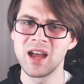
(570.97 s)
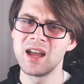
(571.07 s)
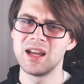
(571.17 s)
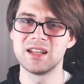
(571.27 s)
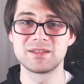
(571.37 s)

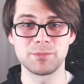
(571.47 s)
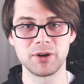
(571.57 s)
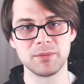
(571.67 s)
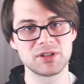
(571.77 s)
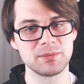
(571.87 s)
It's pretty
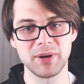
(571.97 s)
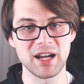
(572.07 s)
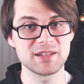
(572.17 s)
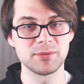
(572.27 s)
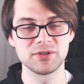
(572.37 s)
much
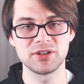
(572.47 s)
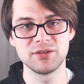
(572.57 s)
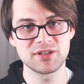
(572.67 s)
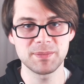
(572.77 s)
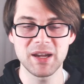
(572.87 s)
impossible to use
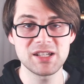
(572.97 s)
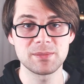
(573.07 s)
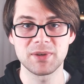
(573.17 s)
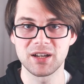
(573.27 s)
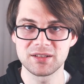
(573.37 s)
spaceship
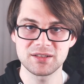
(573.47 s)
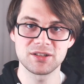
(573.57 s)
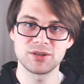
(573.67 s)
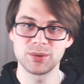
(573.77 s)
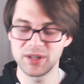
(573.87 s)
guns to
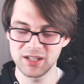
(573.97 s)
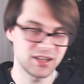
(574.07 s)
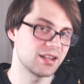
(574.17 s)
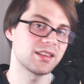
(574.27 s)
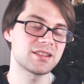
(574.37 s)
shoot
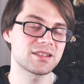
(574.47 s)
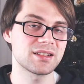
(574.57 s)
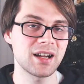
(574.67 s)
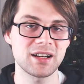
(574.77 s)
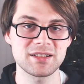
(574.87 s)
anything that's
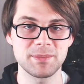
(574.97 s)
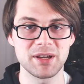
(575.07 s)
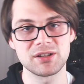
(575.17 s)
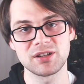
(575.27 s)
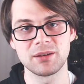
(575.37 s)
not a
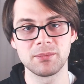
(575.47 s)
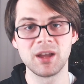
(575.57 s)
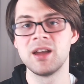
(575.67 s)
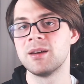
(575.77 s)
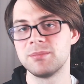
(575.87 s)
spaceship,
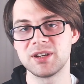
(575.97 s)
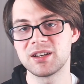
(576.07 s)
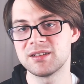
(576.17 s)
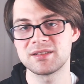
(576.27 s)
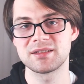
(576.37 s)

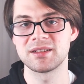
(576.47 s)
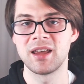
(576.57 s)
because,